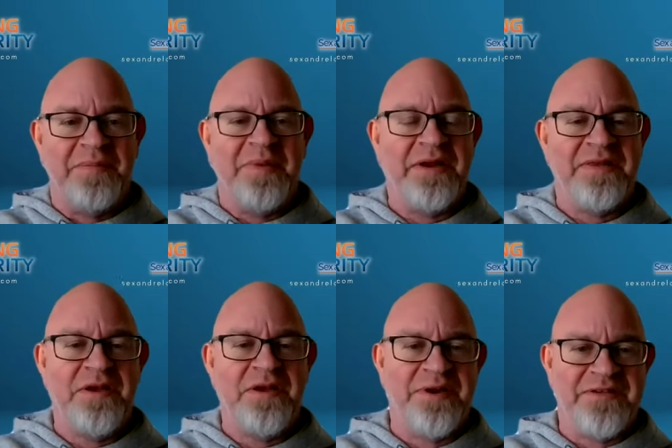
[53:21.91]
Um,
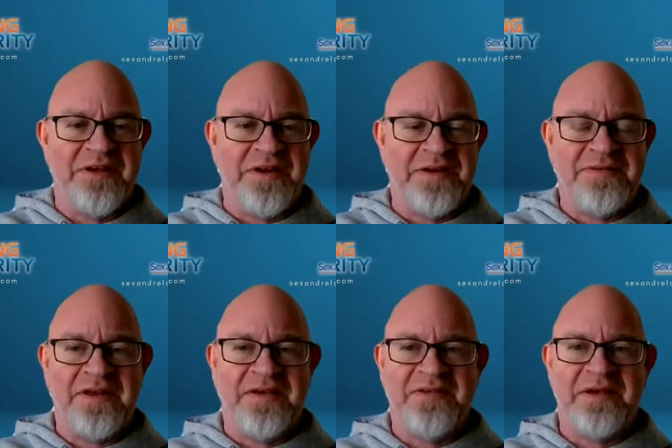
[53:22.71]
anything you want to say to
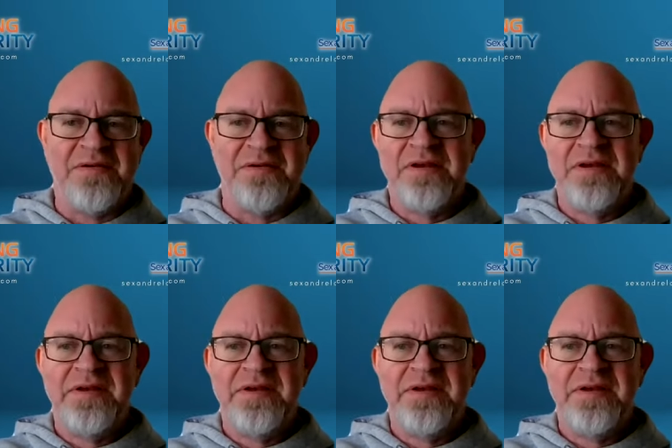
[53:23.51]
take us out?